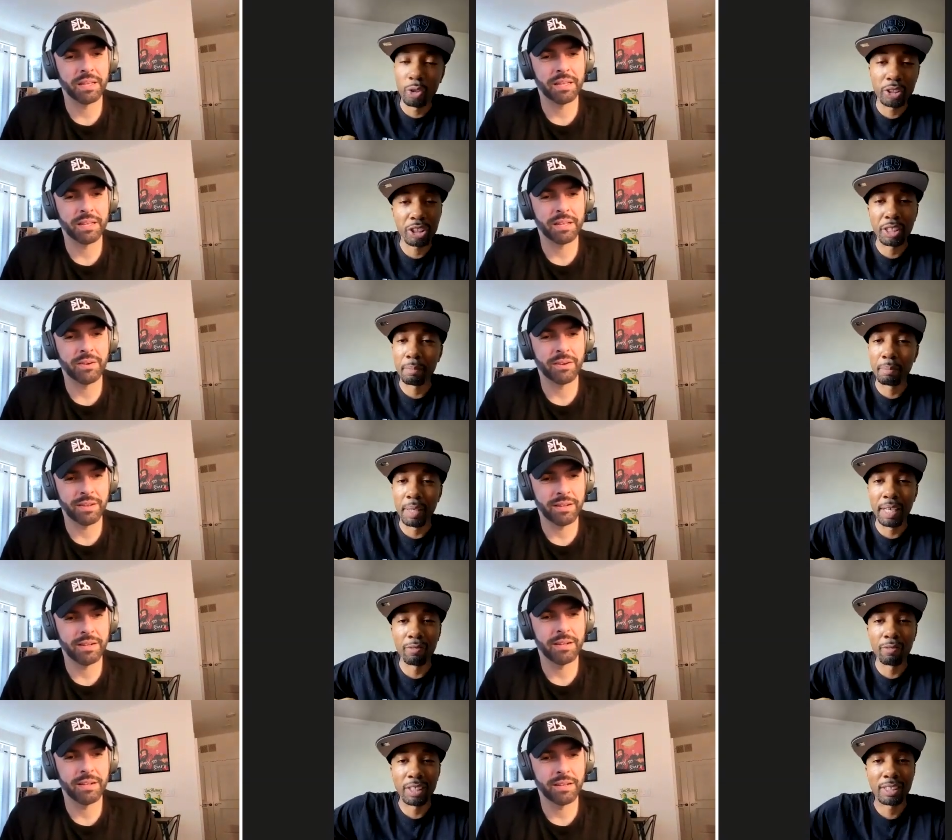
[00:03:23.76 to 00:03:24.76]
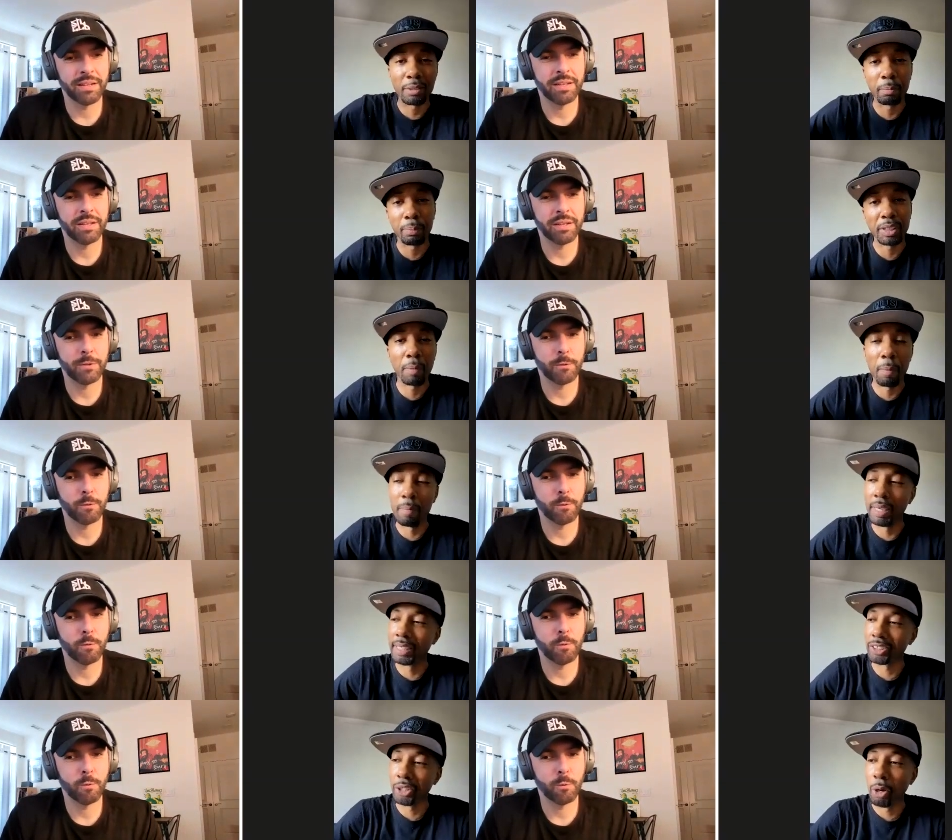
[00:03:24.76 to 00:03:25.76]
Speaker 1: and shit, man. Rest in peace, my
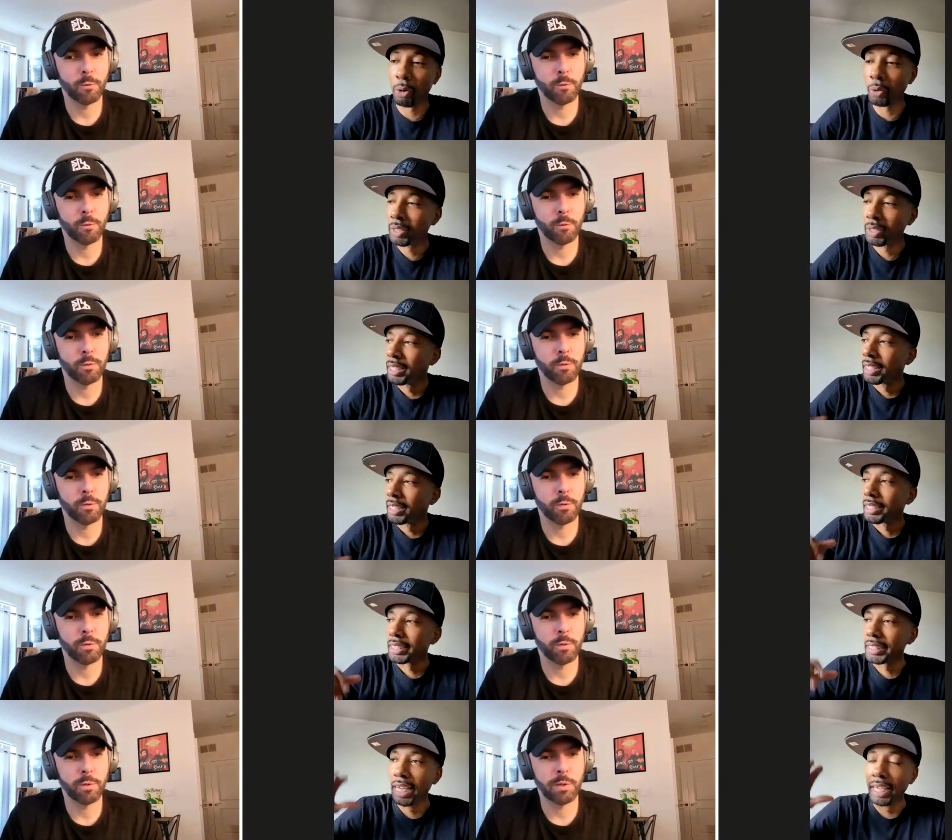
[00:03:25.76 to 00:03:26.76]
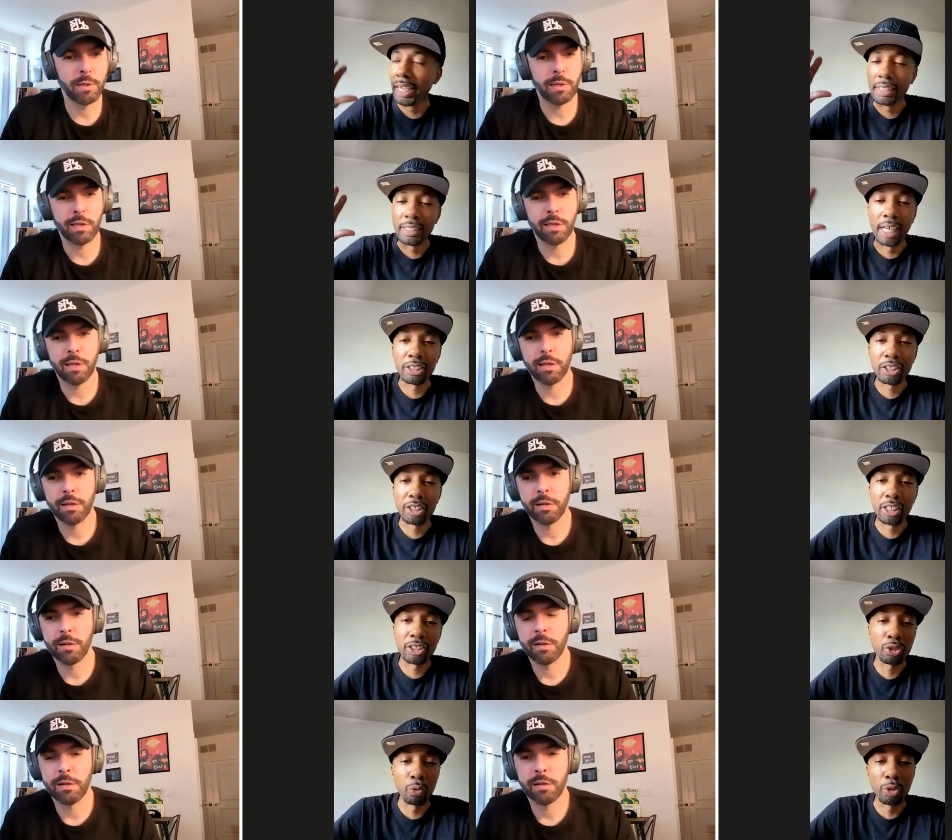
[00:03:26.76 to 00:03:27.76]
man Zoe. He had he had his,
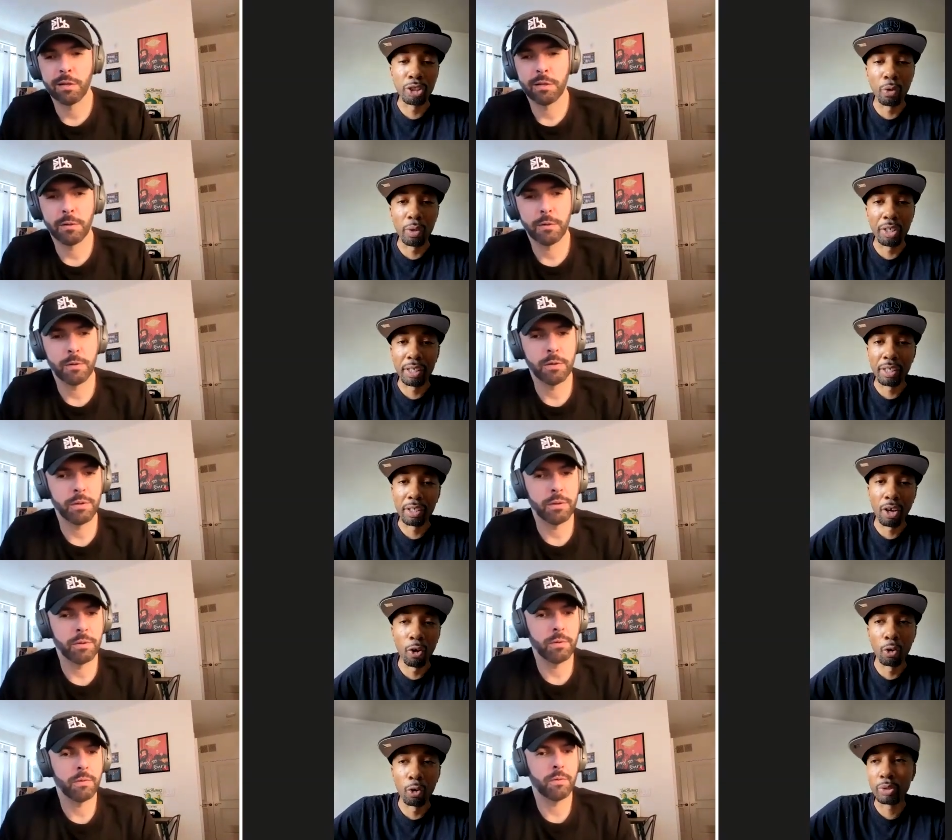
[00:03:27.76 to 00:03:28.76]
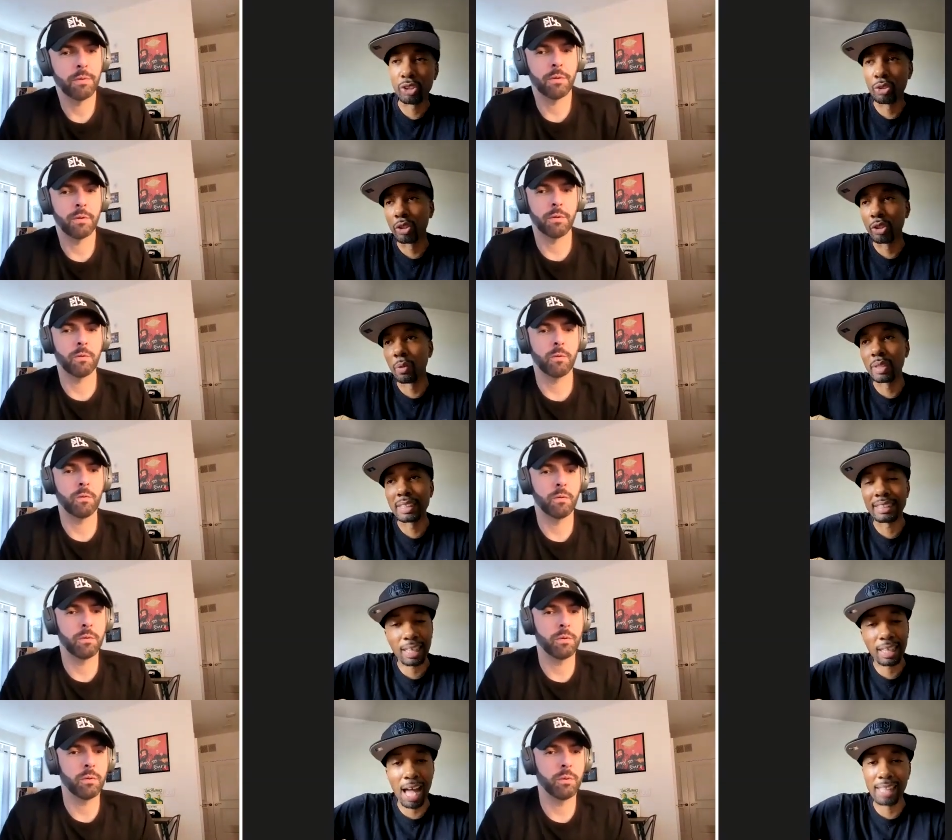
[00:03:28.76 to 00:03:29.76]
his studio in a home studio in his
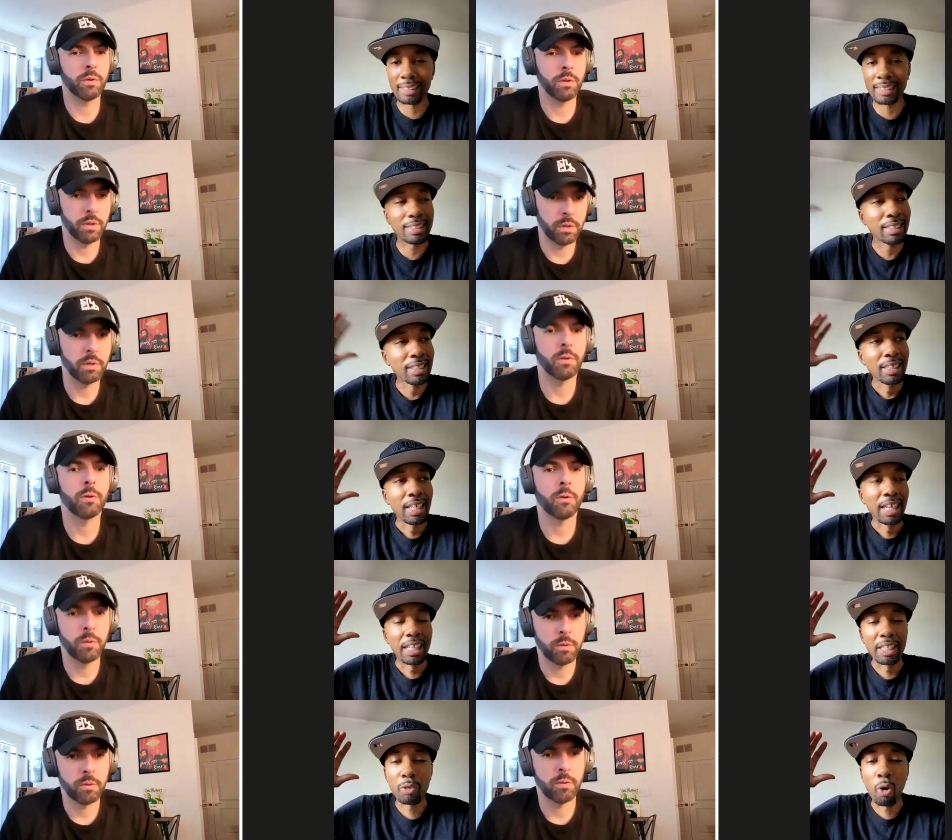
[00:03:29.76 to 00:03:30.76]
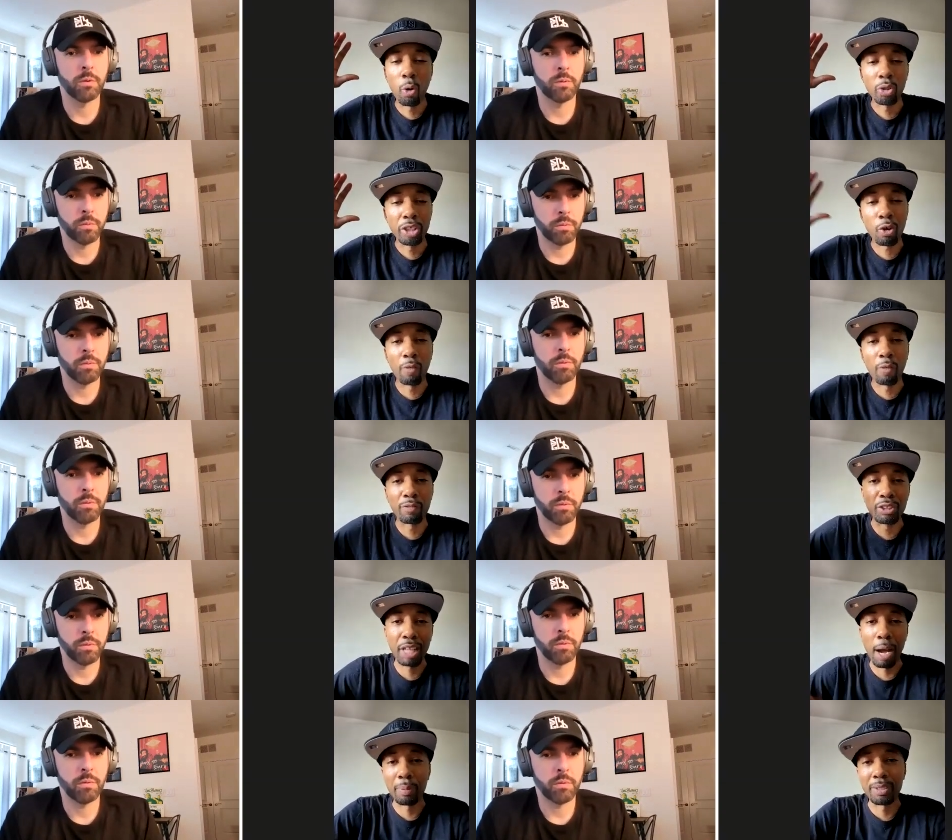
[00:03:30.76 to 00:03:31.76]
closet, and he called it Coffee
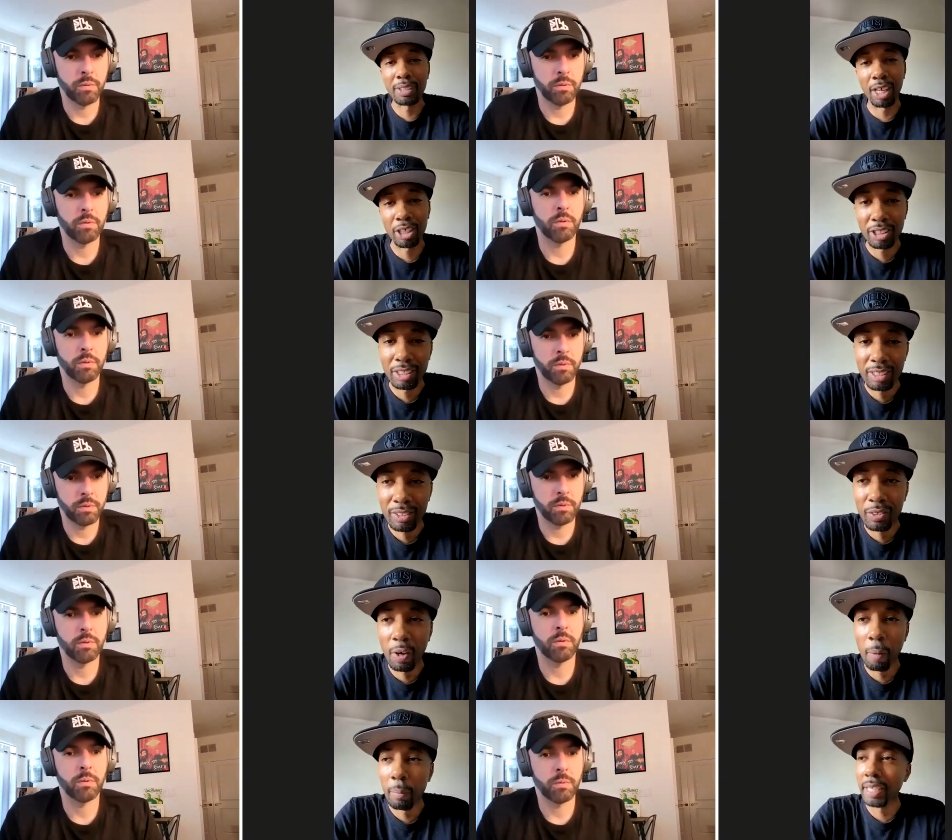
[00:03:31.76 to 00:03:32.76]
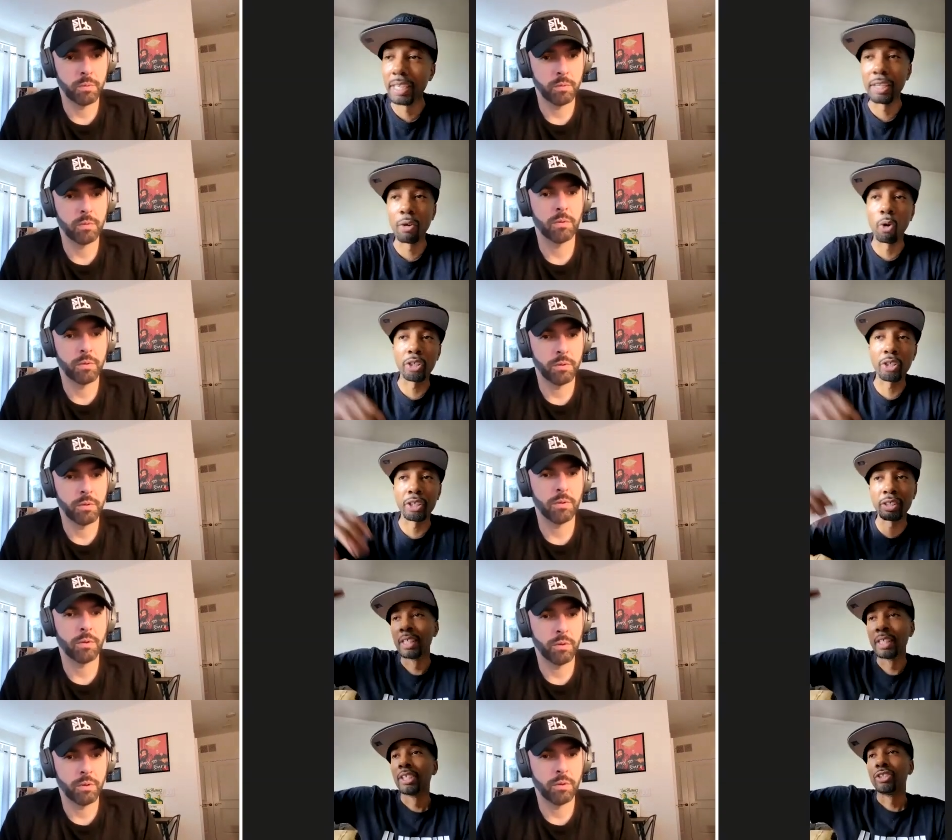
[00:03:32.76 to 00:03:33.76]
Shop Productions. You know what I mean? And all of the
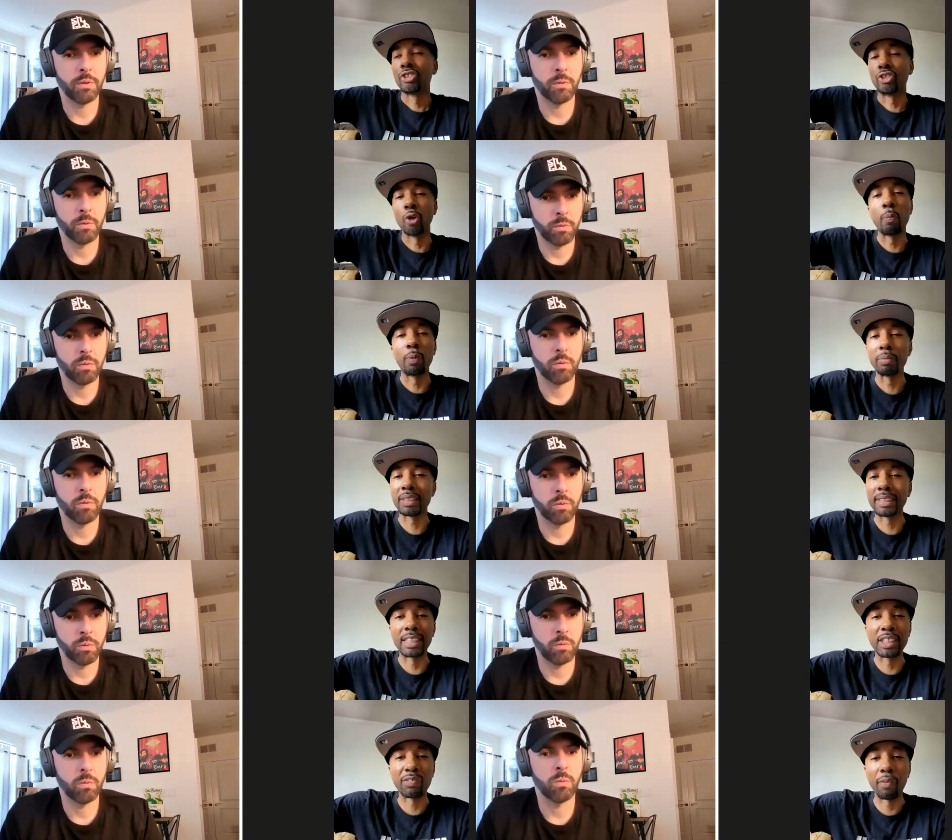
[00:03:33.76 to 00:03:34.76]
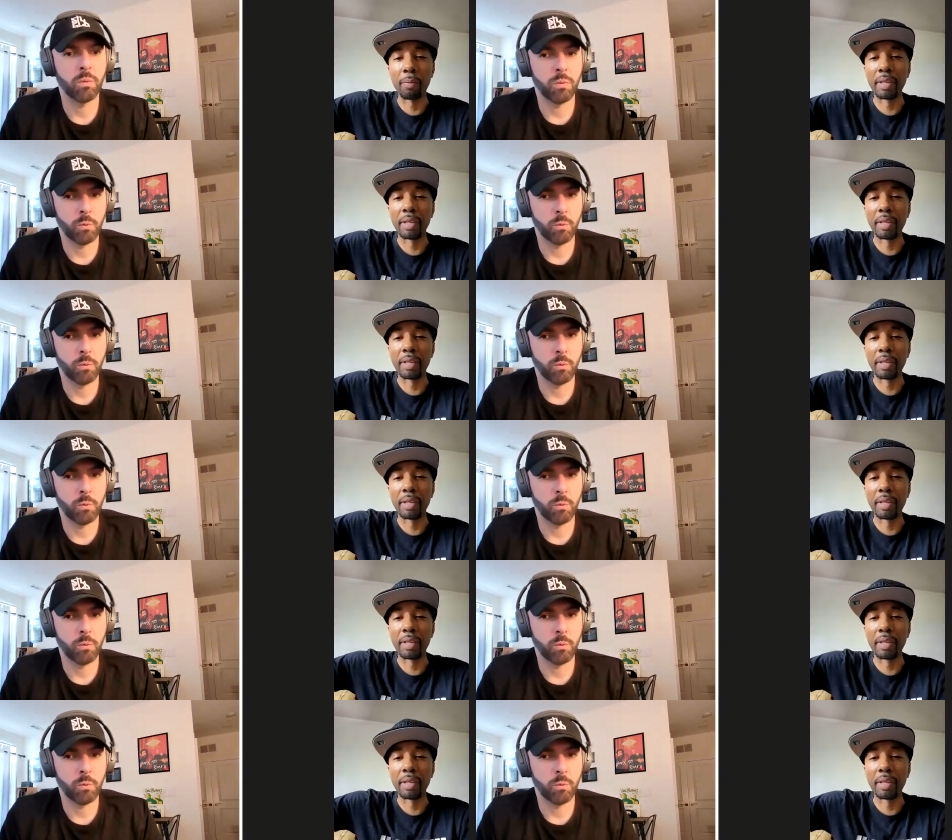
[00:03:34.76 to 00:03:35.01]
dope MCs from the